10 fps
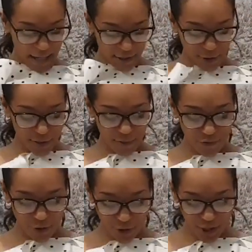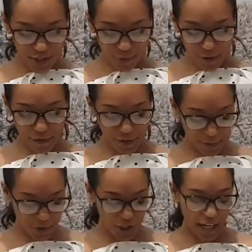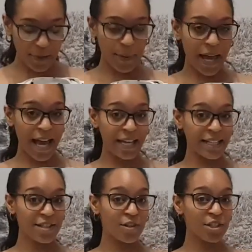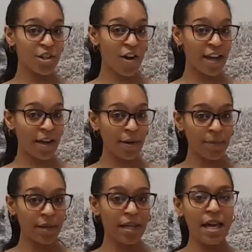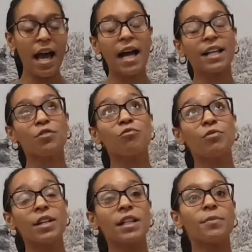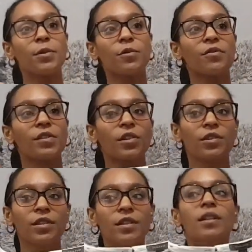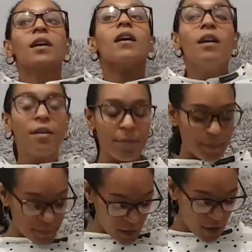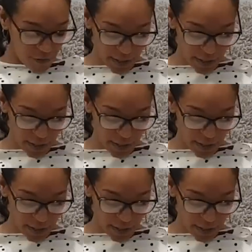And it's got some ruching as well for some shape. And it's got a tie up. And it's really beautiful on. Um, I